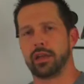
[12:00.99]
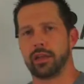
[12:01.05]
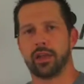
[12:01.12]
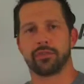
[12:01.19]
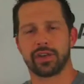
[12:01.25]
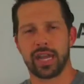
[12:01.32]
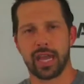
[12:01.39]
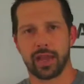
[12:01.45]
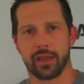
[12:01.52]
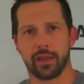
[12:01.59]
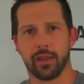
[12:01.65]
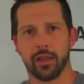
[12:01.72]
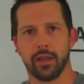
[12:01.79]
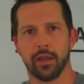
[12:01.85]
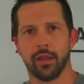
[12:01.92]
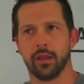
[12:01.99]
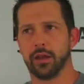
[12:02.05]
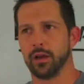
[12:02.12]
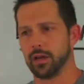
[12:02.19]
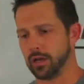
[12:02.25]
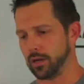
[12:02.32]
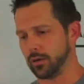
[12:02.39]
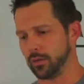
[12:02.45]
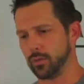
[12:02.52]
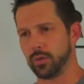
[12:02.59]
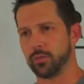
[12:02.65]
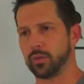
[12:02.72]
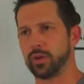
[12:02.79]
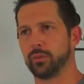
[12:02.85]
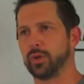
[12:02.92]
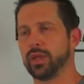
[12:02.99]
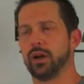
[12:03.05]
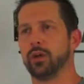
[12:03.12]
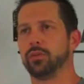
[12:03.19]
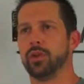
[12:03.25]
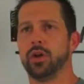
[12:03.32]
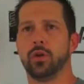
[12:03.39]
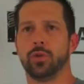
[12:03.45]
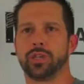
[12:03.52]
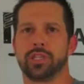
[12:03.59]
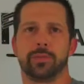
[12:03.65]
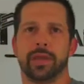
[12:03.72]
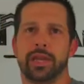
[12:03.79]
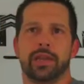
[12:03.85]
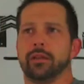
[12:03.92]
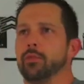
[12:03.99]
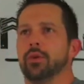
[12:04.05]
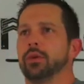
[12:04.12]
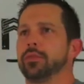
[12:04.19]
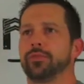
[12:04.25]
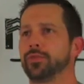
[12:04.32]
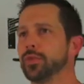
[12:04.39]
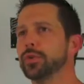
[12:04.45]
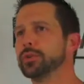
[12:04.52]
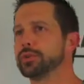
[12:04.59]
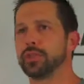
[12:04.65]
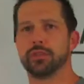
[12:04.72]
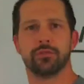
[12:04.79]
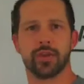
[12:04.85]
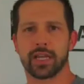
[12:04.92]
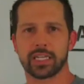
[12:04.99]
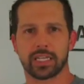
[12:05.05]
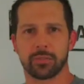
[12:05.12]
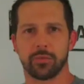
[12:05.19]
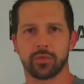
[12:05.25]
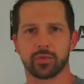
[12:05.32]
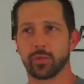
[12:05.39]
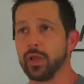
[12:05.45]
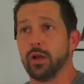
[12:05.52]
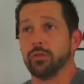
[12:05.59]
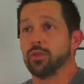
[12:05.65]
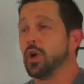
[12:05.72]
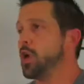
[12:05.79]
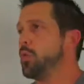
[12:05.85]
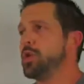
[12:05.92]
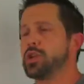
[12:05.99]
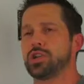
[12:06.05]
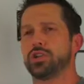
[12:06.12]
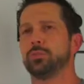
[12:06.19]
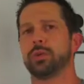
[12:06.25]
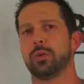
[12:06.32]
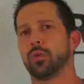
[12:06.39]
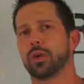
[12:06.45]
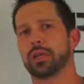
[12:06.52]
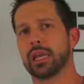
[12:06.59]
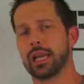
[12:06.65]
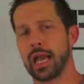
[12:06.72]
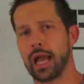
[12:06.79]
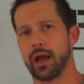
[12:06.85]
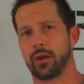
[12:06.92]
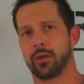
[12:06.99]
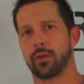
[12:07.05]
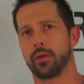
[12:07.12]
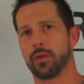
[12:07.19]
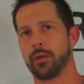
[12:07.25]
every day. We all know we should be eating more fruits and vegetables. We all know we should be working out.